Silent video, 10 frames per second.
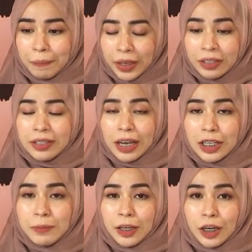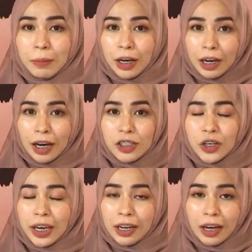internet has become
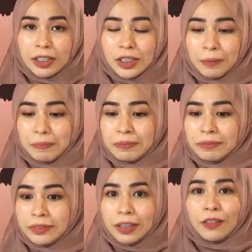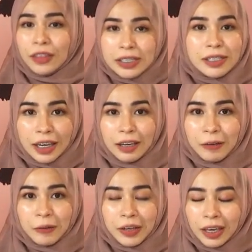larger and larger till this day.
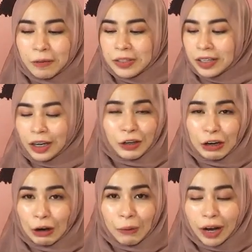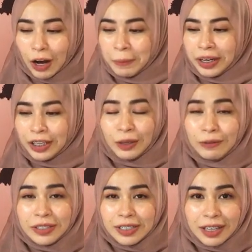Okay, which I don't know how many
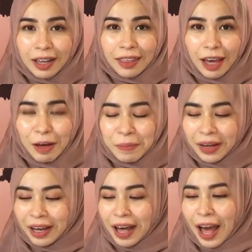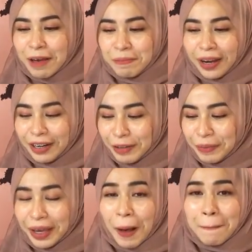users are there, but I bet it'll
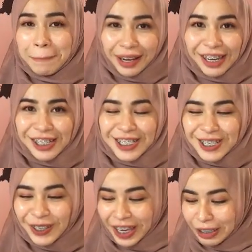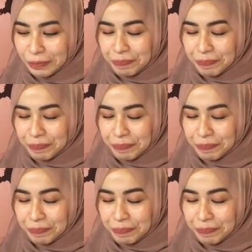be billions. Okay.